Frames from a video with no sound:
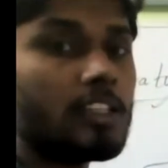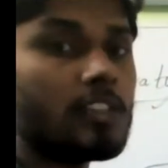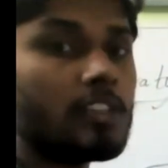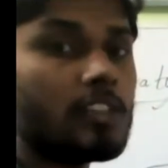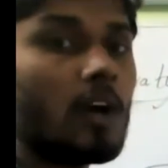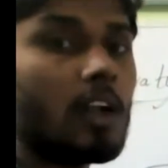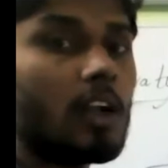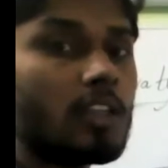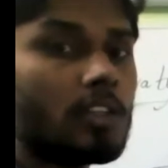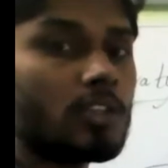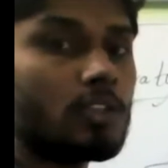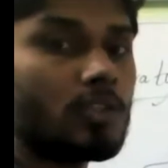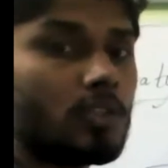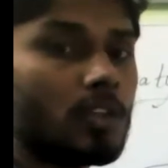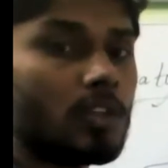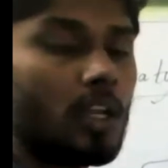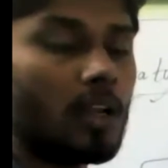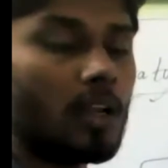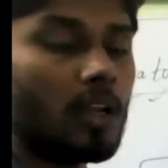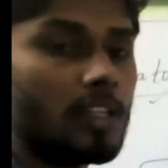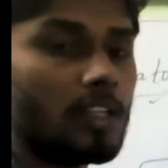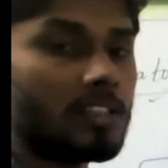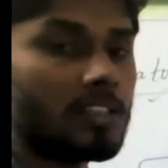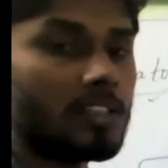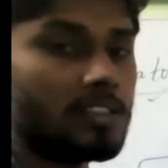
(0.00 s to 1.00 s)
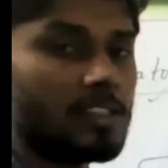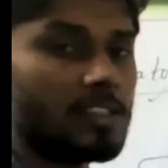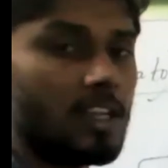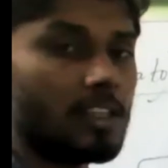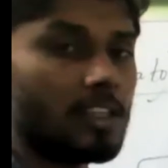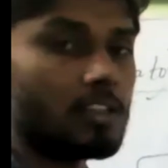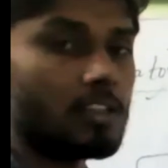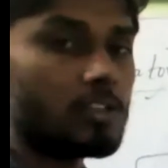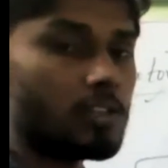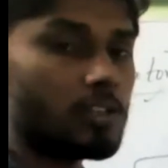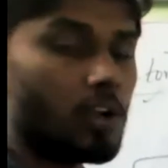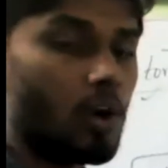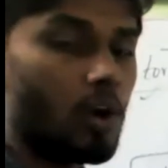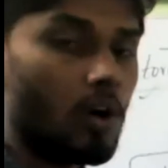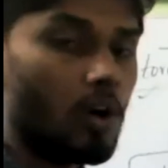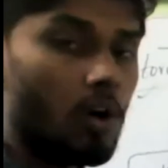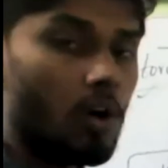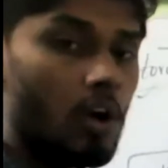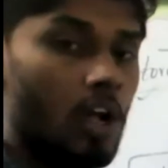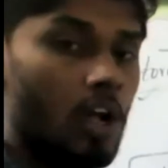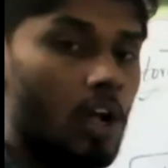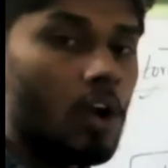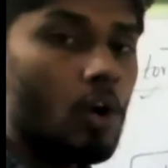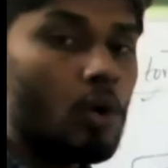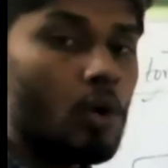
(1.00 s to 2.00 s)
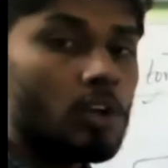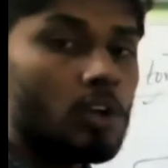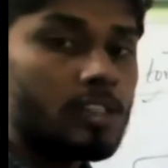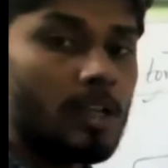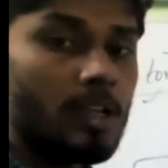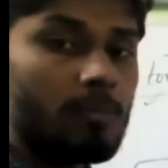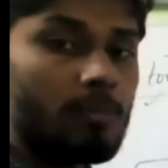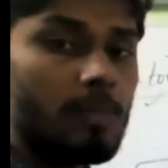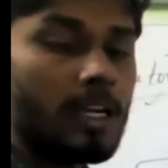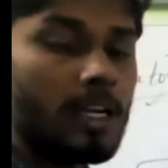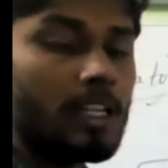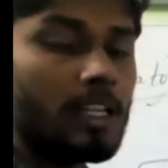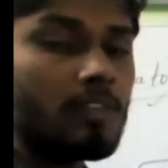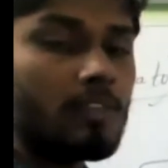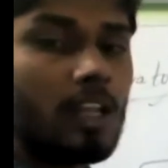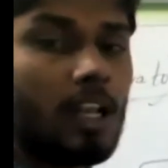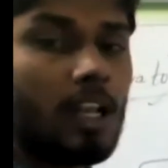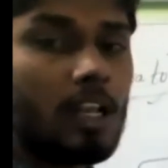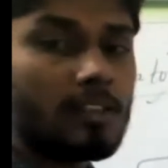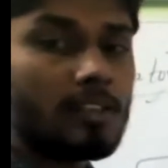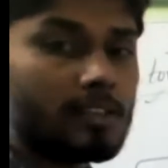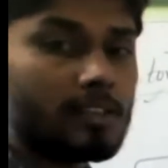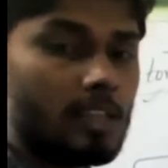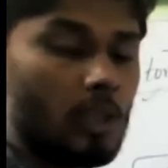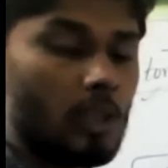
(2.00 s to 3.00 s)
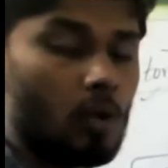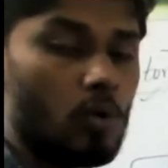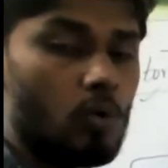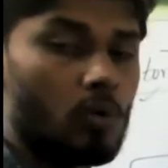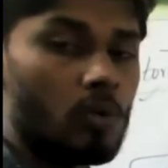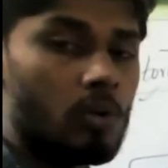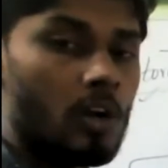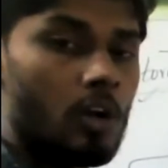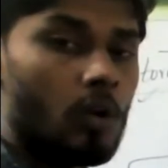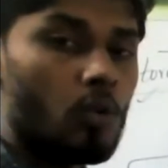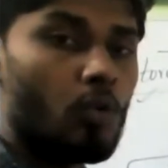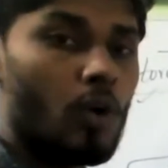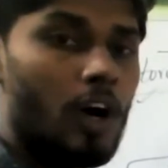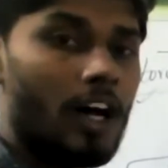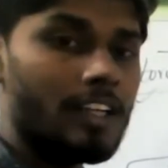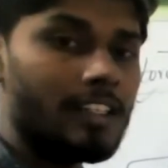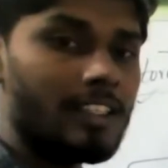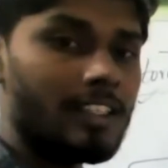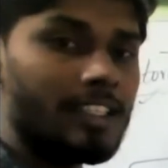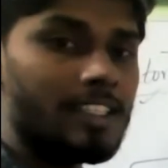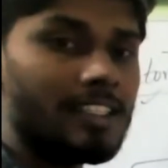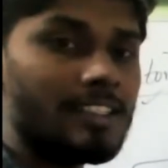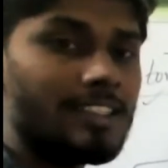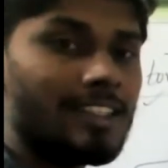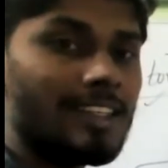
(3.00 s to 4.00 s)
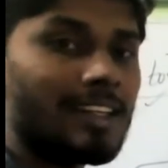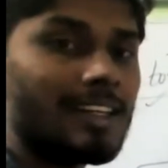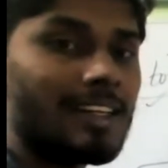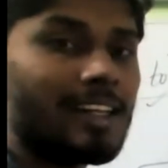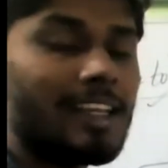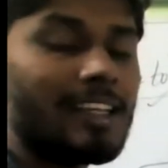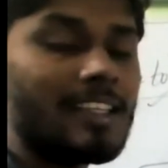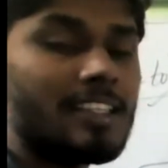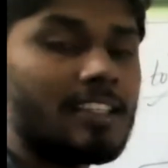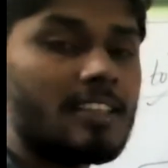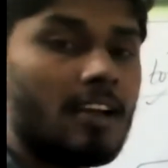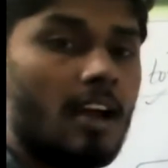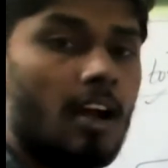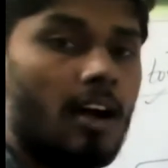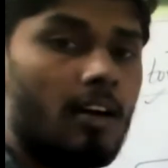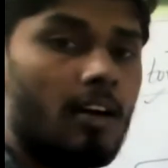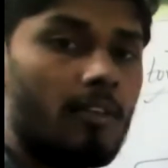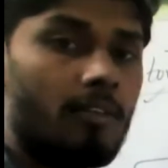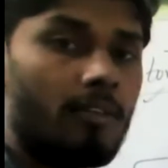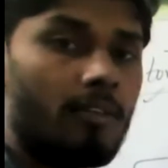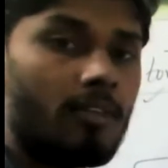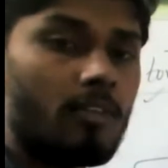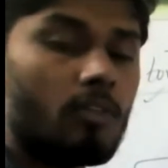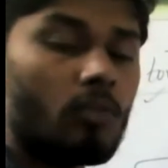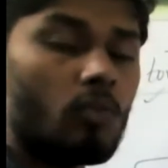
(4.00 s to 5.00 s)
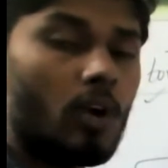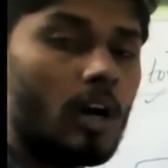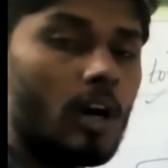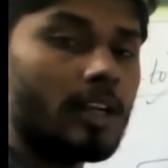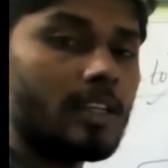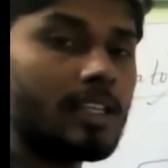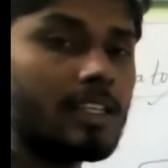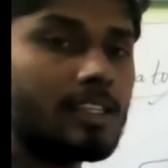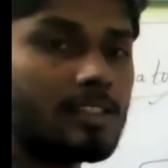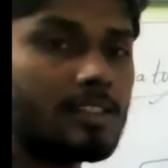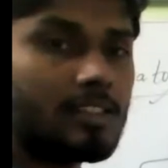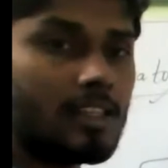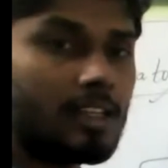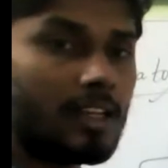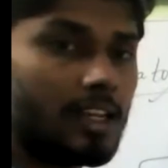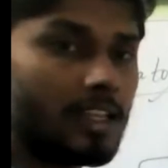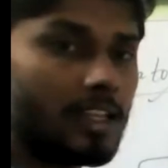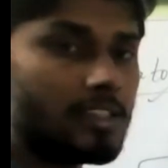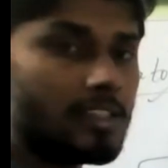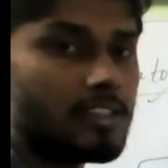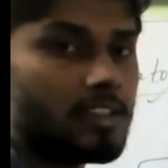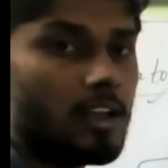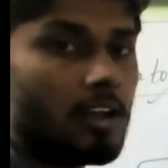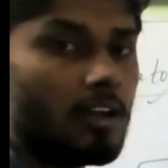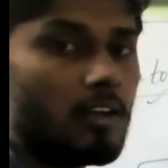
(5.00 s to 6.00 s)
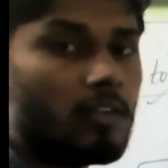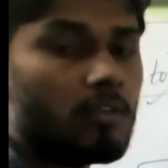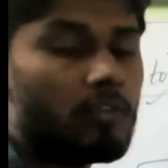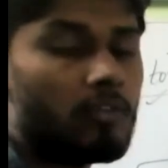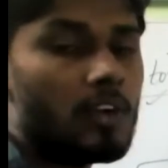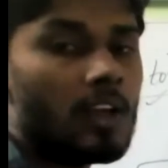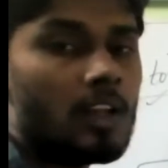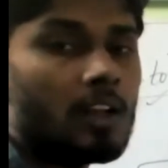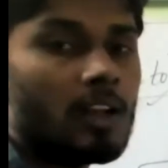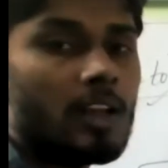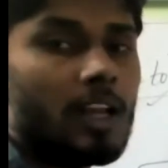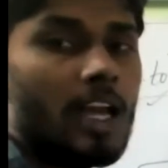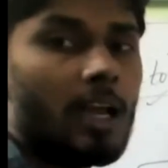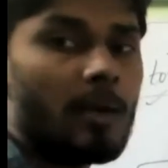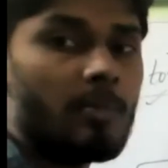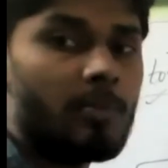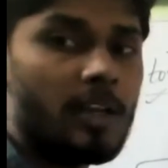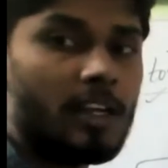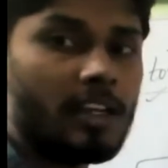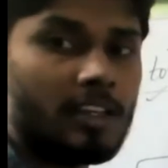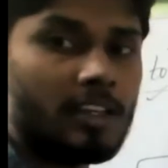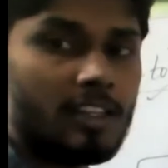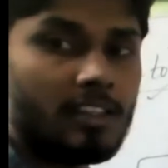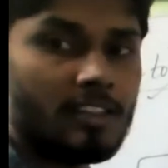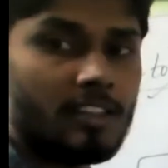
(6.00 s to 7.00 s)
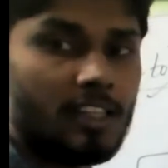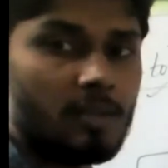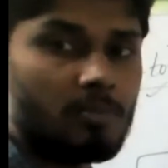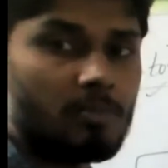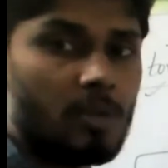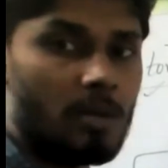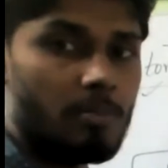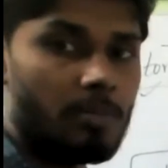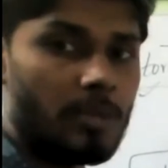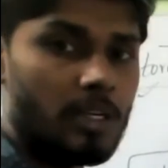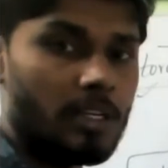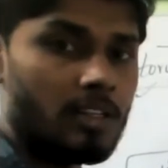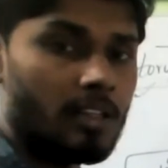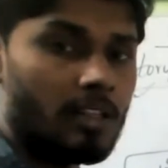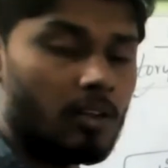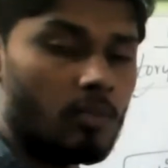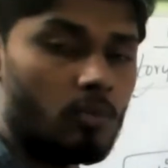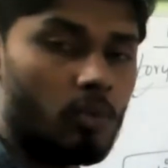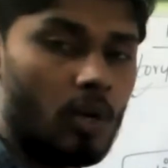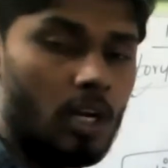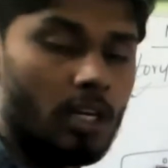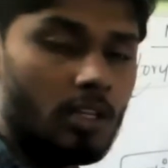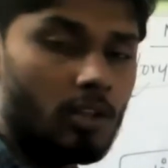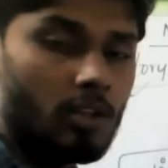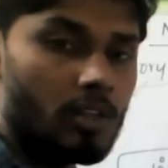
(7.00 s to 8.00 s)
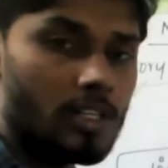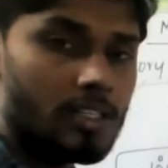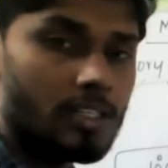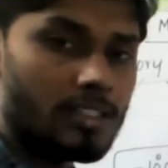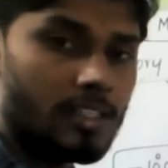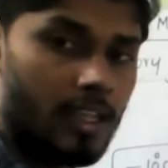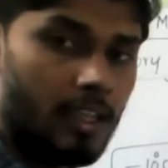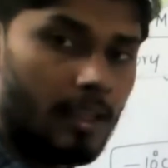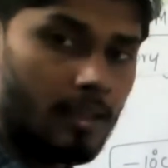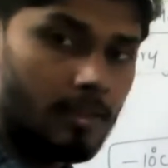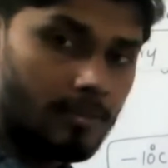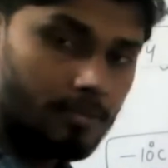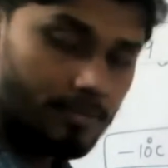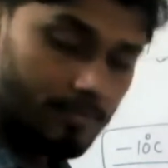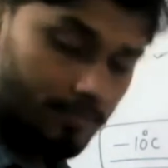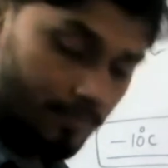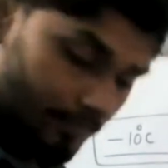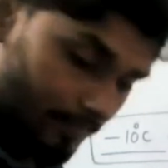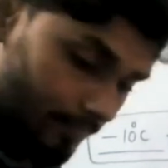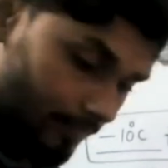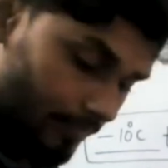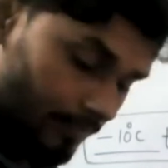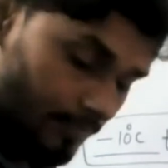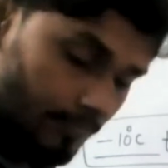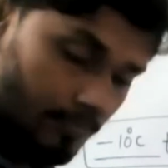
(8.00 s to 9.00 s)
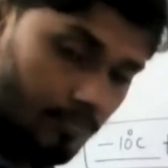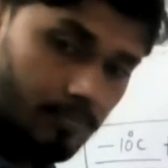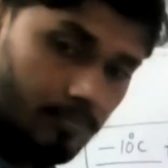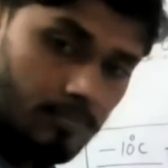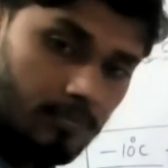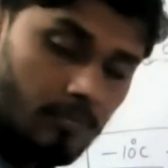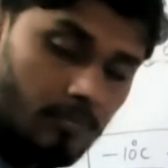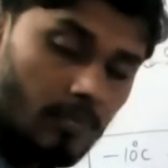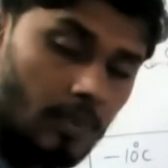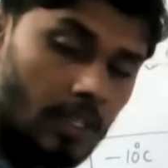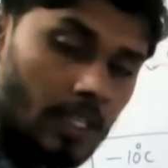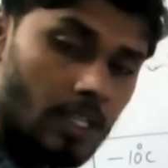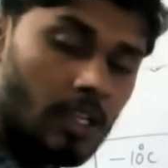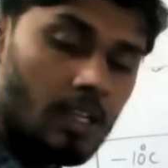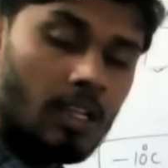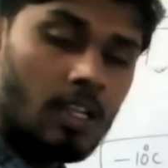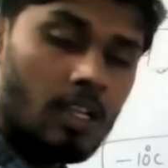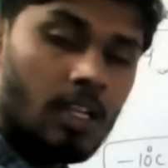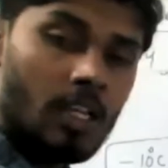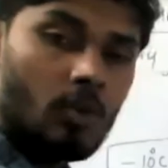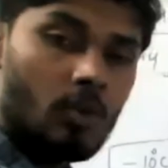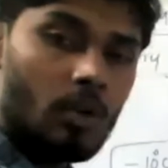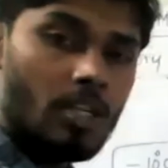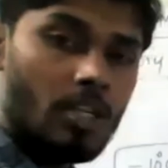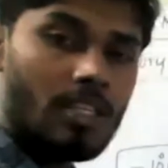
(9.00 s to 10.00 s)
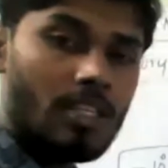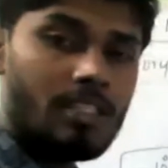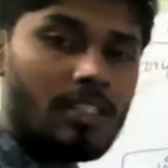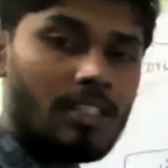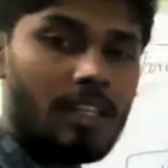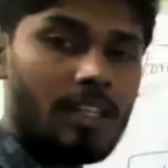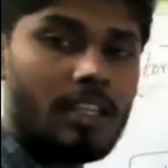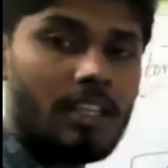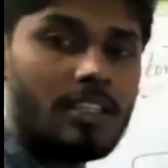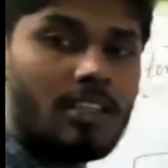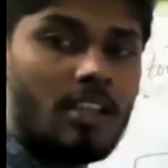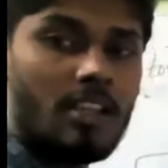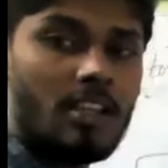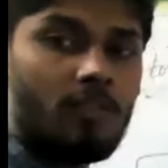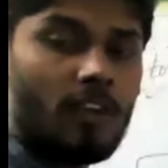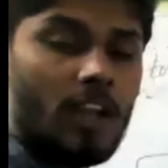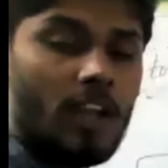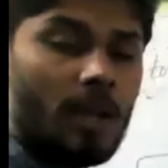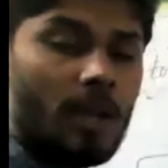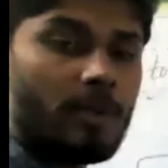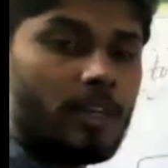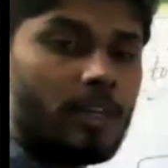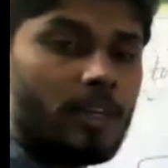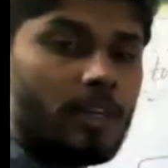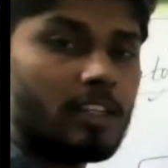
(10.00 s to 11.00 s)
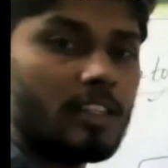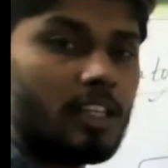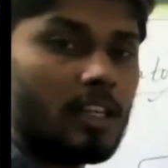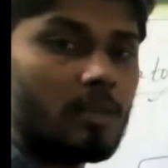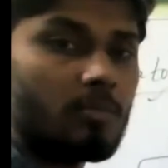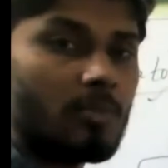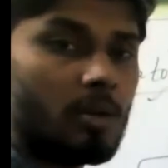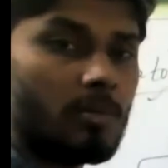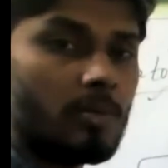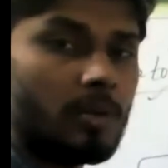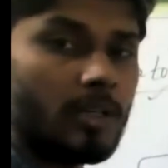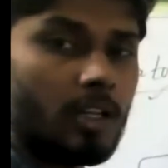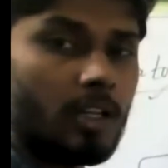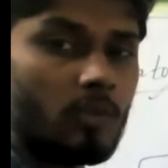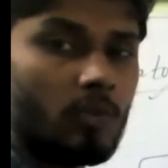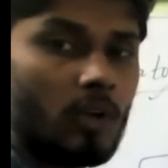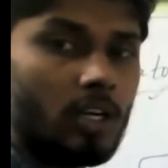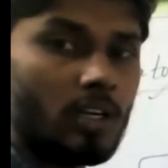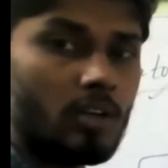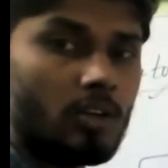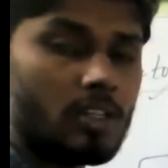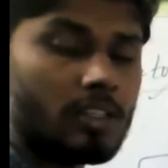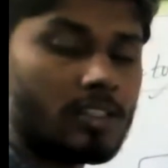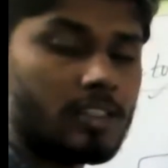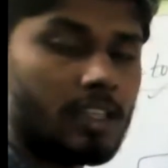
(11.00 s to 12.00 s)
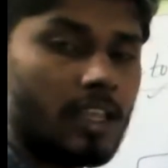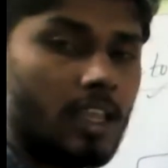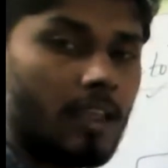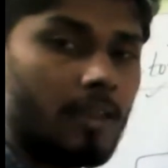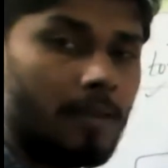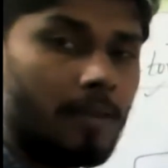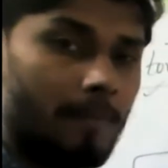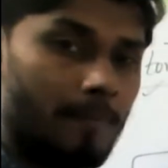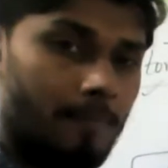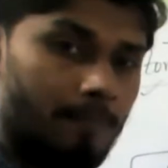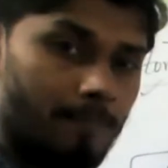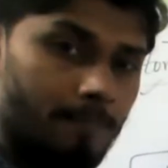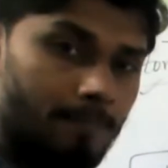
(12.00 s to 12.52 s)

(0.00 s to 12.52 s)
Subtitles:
is what you should understand it. So somebody will ask you, what is the range of laboratory thermometer? What you will say? What is the range of laboratory thermometer? What you will say?